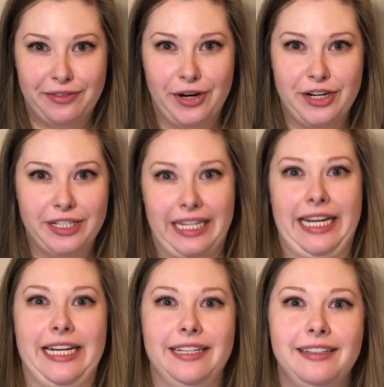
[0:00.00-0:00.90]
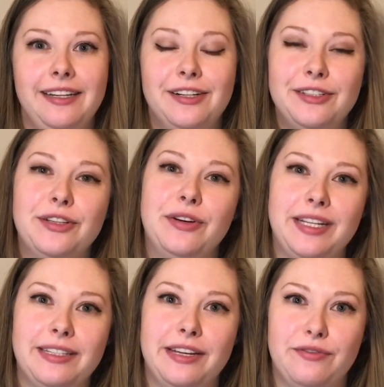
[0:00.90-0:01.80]
Greater Atlanta here in the
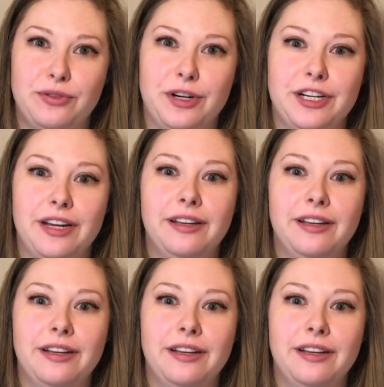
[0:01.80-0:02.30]
great state of Georgia.